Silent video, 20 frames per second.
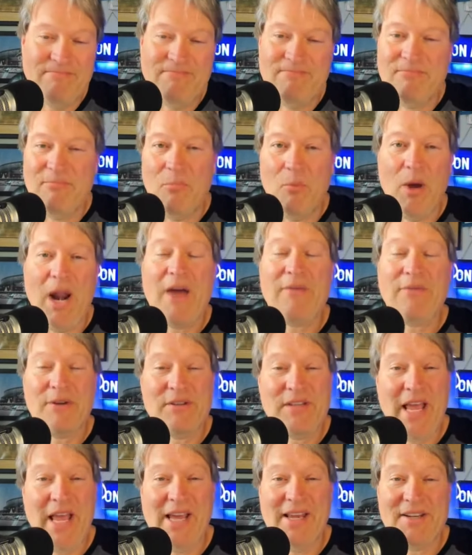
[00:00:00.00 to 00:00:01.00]
whatever,
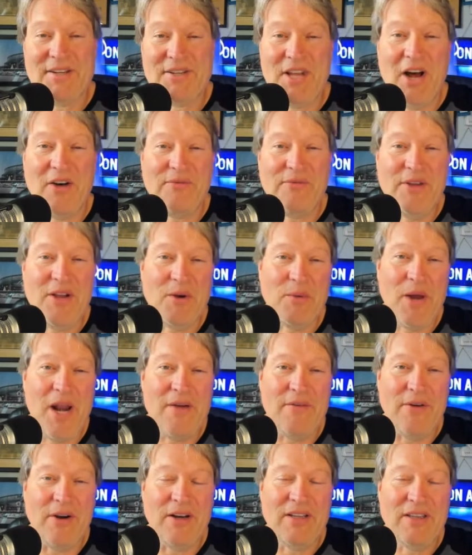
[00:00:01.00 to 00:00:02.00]
taking a selfie or
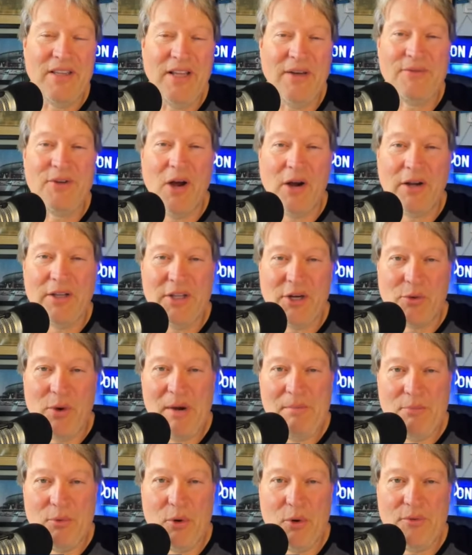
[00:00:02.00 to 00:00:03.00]
whatever. Love talking to the
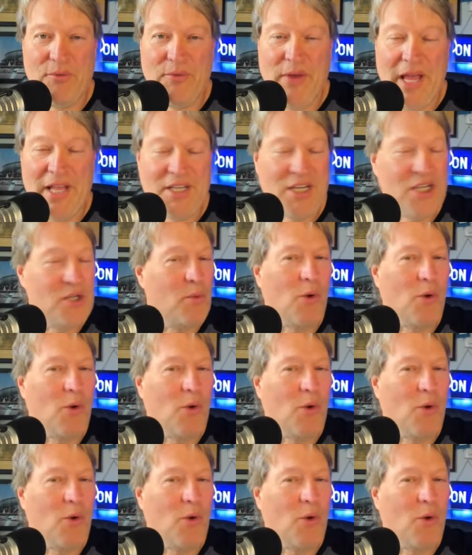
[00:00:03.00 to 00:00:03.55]
great Brewer fans because